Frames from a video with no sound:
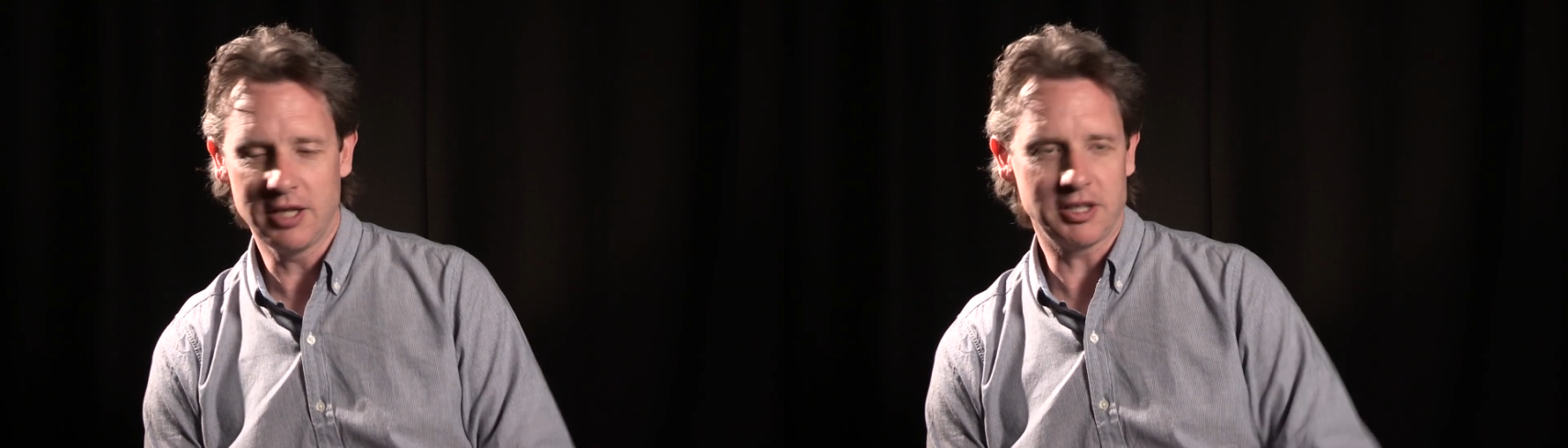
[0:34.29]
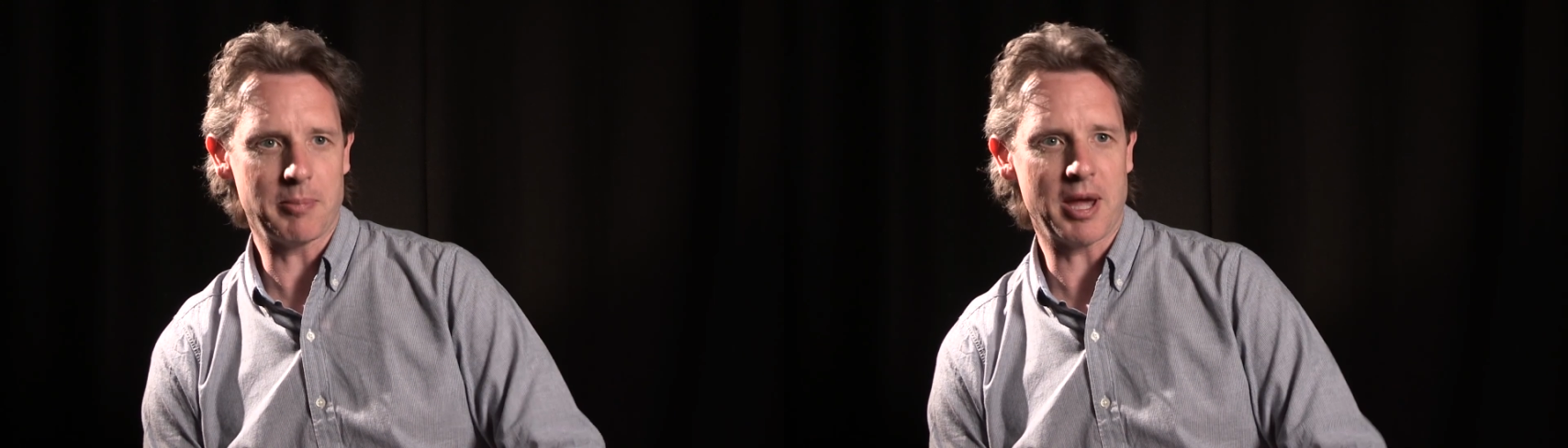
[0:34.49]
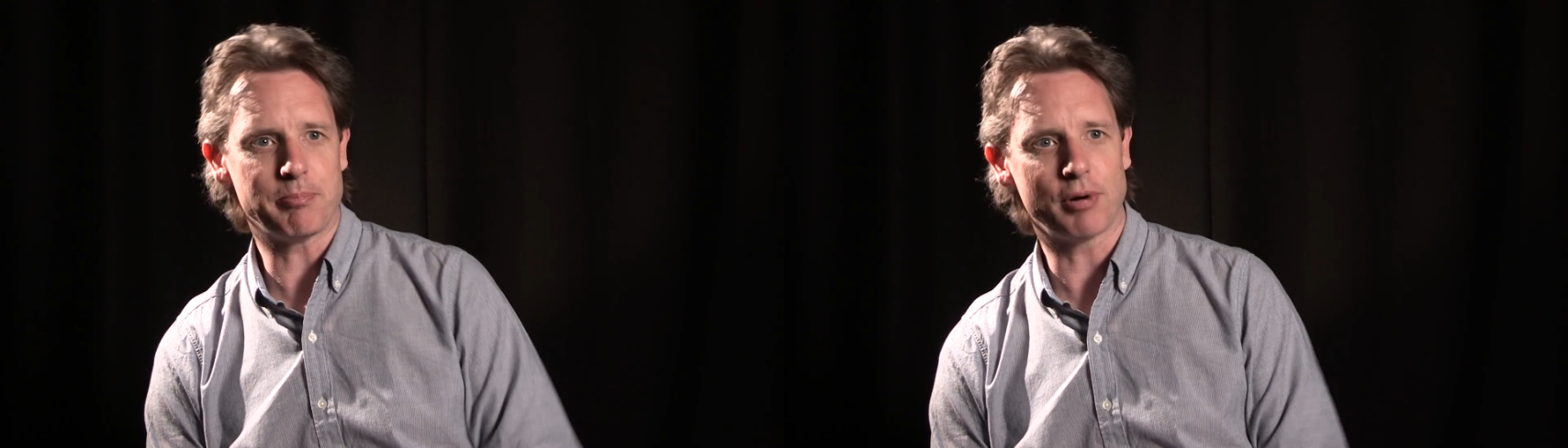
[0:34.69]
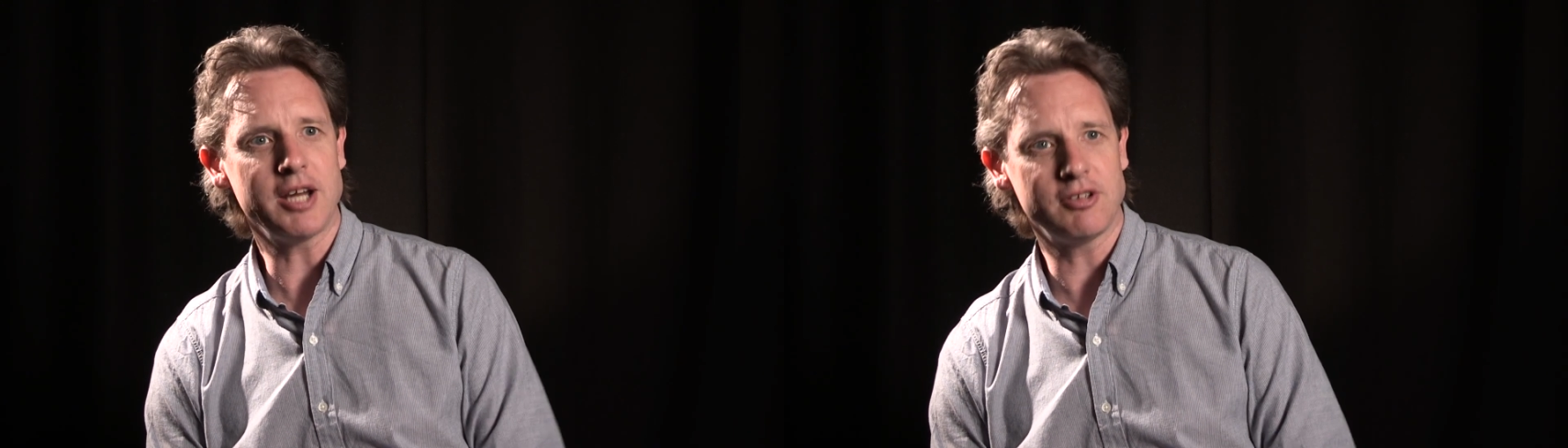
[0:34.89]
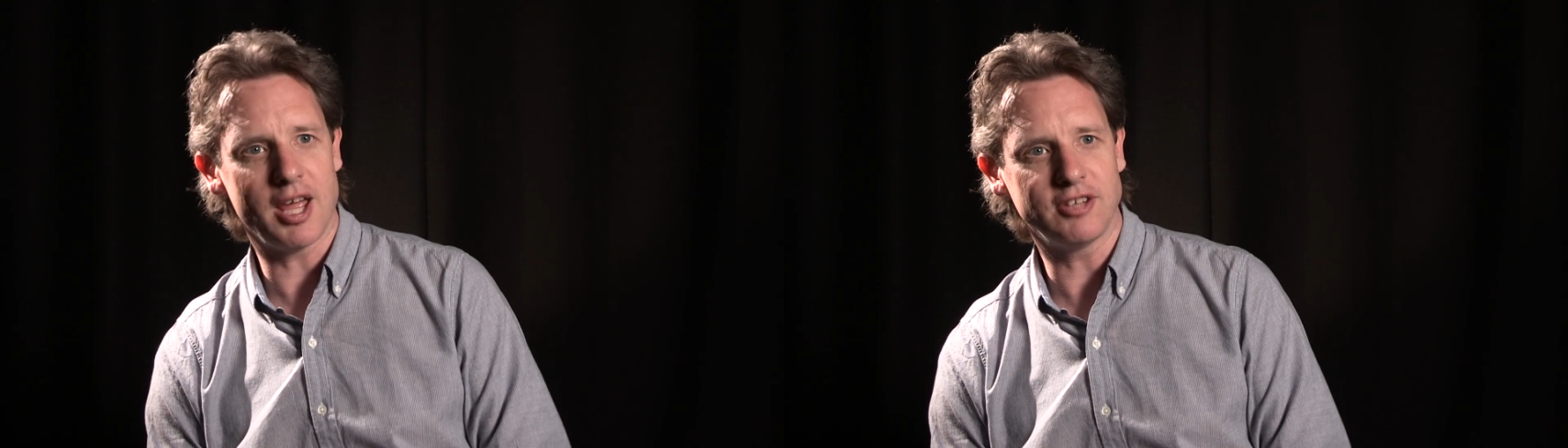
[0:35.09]
They made
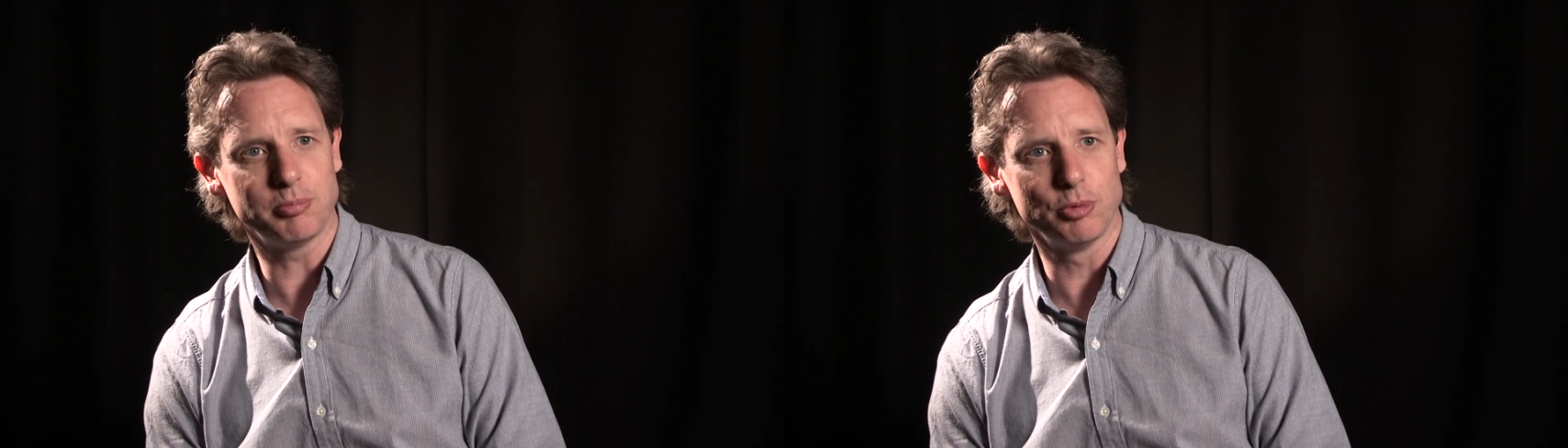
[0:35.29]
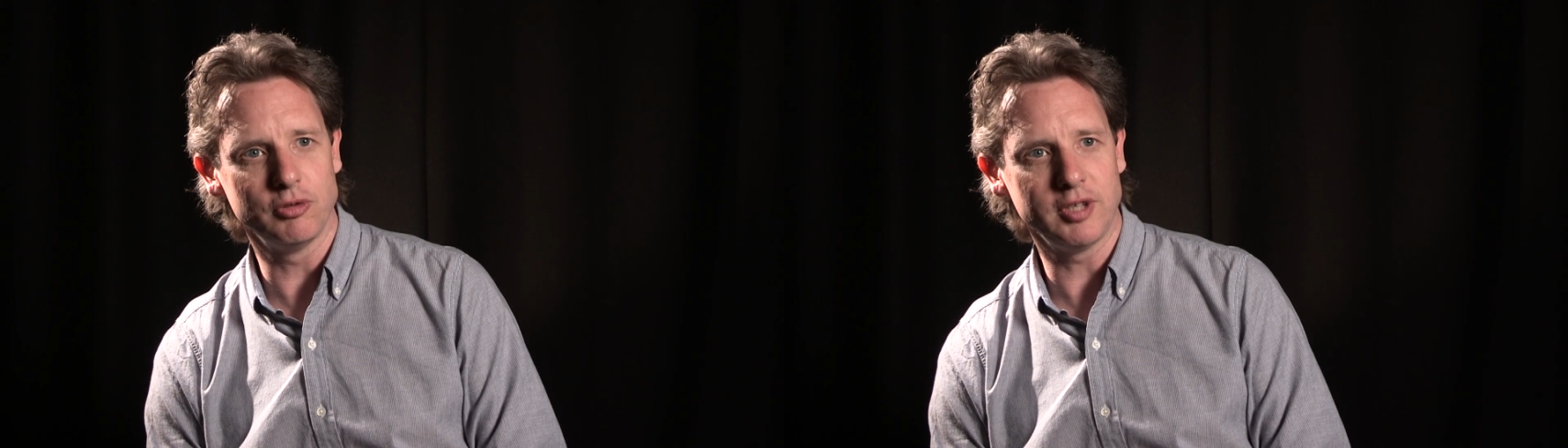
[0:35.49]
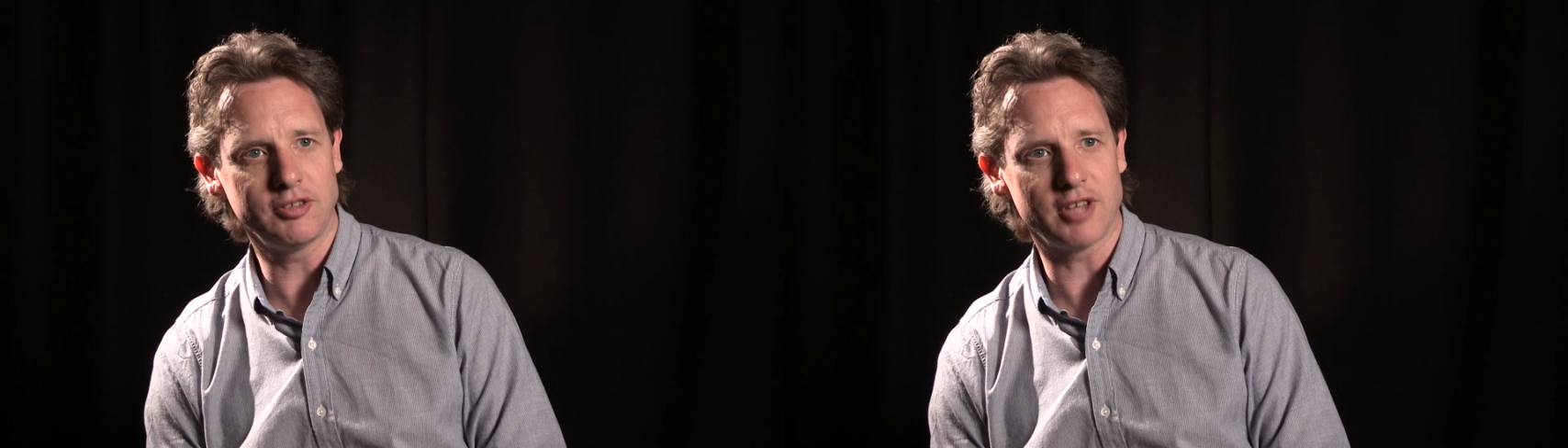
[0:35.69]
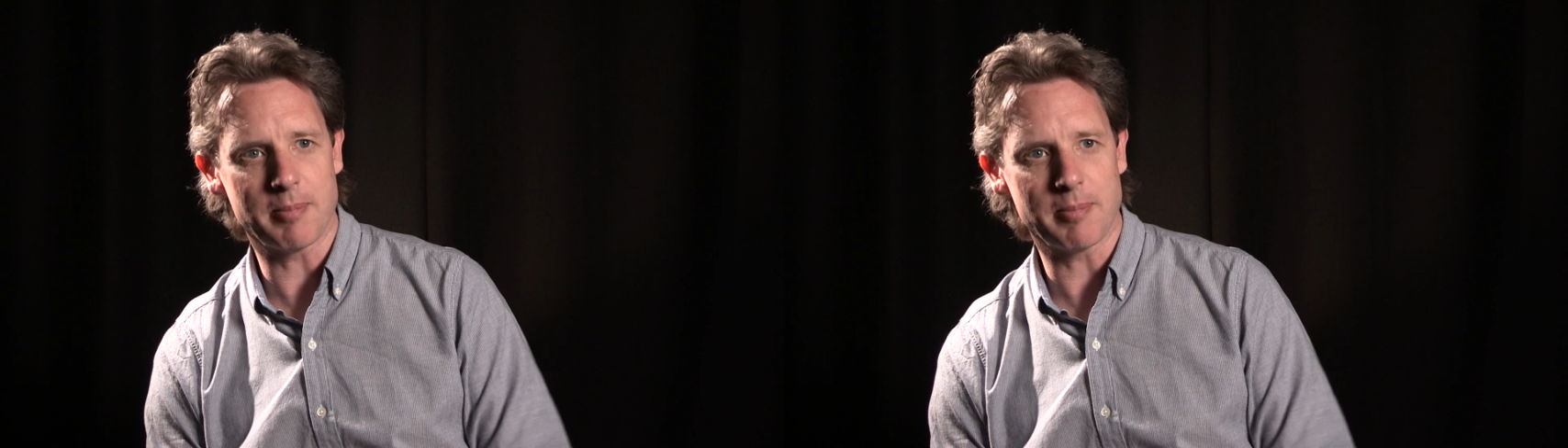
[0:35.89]
breakdance movies.